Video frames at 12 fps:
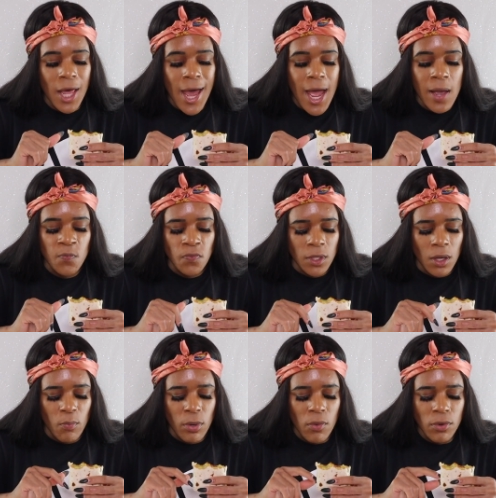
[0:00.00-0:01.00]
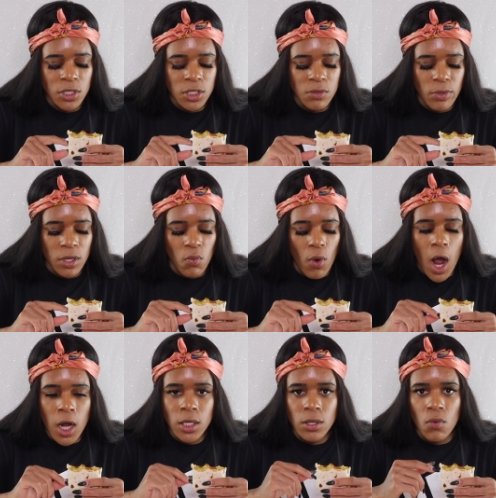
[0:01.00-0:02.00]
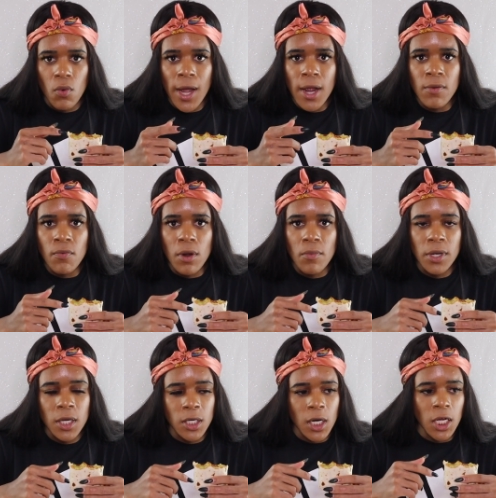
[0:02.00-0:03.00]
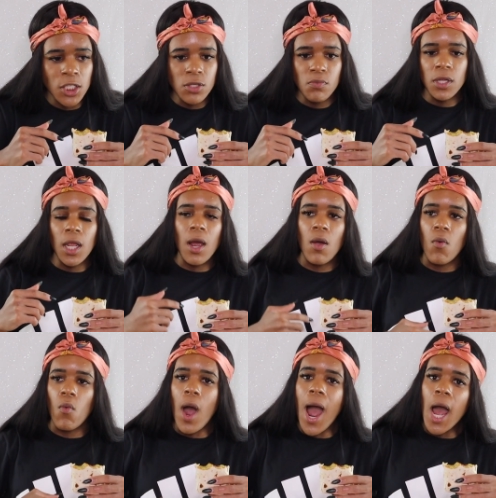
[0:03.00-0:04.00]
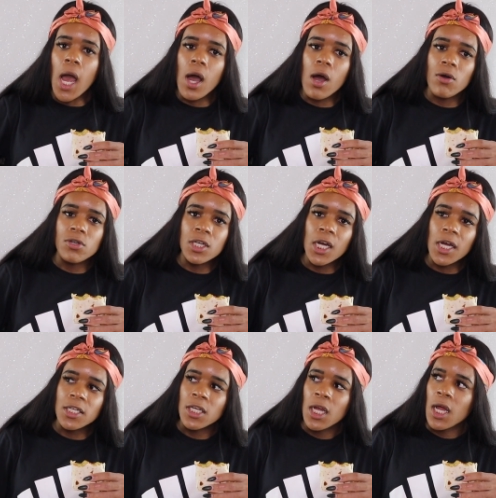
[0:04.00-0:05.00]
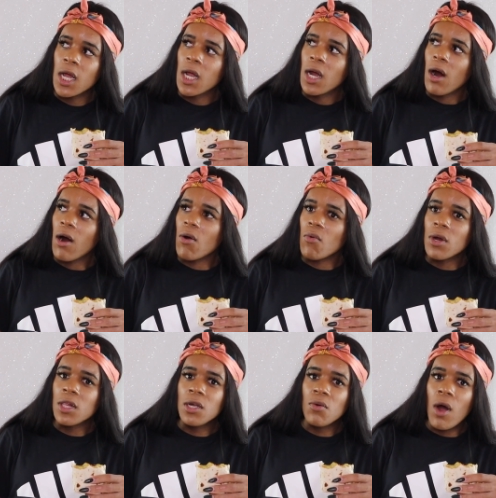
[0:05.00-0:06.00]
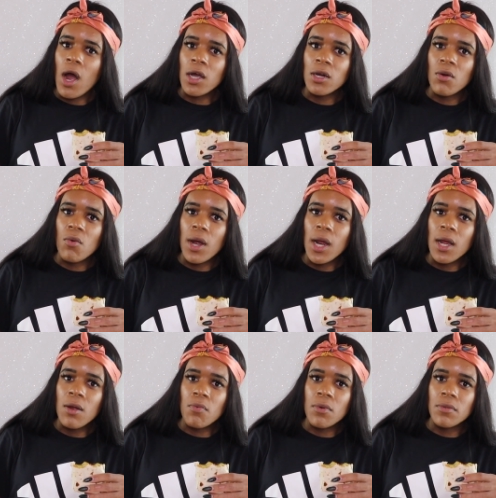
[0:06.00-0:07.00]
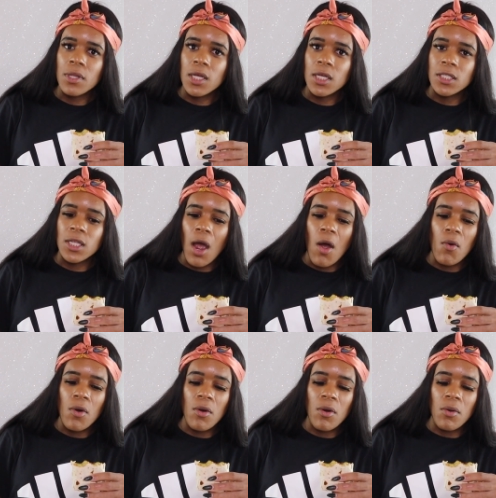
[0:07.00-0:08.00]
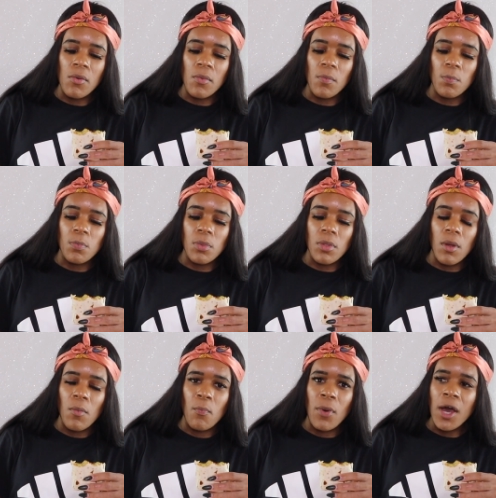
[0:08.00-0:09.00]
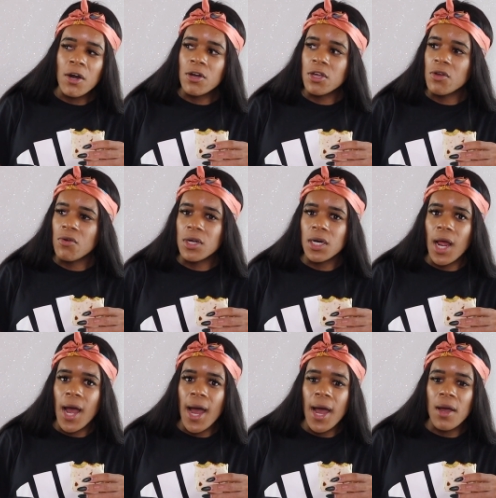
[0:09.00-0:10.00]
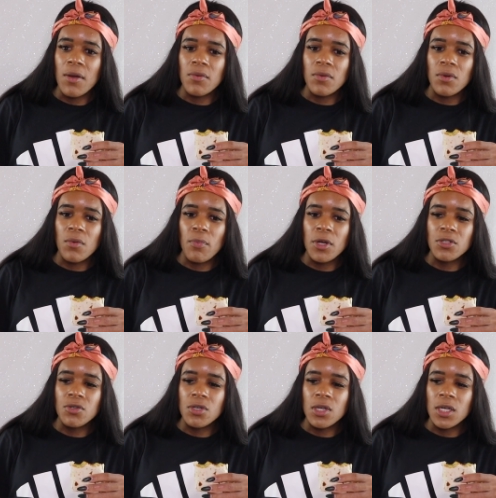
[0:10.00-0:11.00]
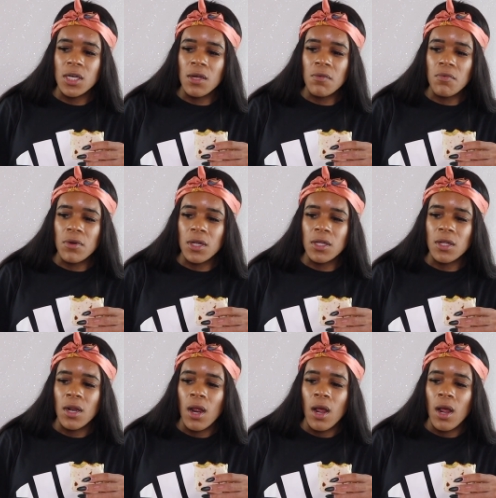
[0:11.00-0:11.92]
that. And people just be walking away from it, and I just be like, wow, you guys are really walking away from this. That will better you in life, will put you in a different